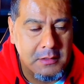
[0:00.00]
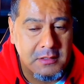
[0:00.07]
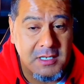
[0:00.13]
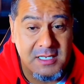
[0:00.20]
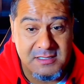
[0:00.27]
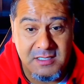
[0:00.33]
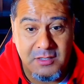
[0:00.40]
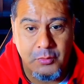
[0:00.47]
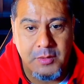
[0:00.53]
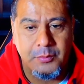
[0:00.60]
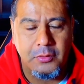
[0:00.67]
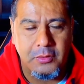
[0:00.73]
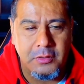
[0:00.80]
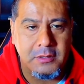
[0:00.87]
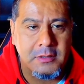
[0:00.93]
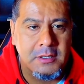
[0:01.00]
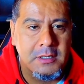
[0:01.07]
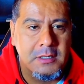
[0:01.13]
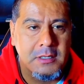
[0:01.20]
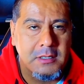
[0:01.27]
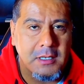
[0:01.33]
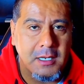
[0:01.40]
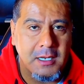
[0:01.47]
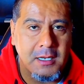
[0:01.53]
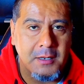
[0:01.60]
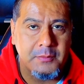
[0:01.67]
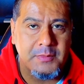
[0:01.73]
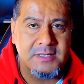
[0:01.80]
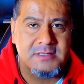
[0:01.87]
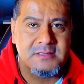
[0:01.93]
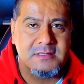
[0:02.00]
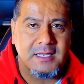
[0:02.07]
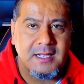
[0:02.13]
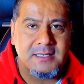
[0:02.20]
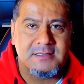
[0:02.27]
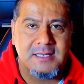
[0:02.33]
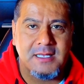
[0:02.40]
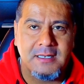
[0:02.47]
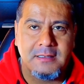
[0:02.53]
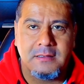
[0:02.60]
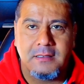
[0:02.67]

because of the report. It's like I said,